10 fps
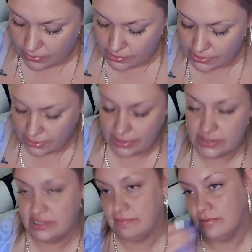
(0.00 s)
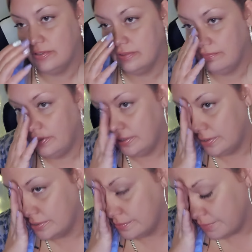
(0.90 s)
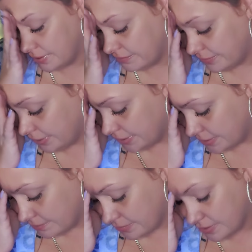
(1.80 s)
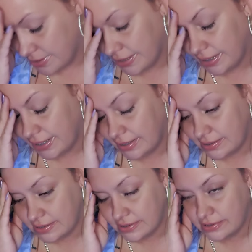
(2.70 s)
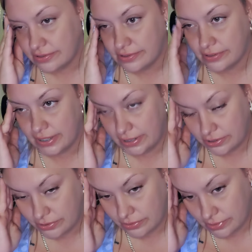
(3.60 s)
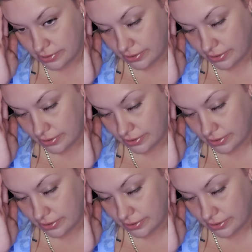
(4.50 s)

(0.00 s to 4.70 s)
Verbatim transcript: There's a lot of smoke and mirrors, but I feel like someone's like ancestors or angels,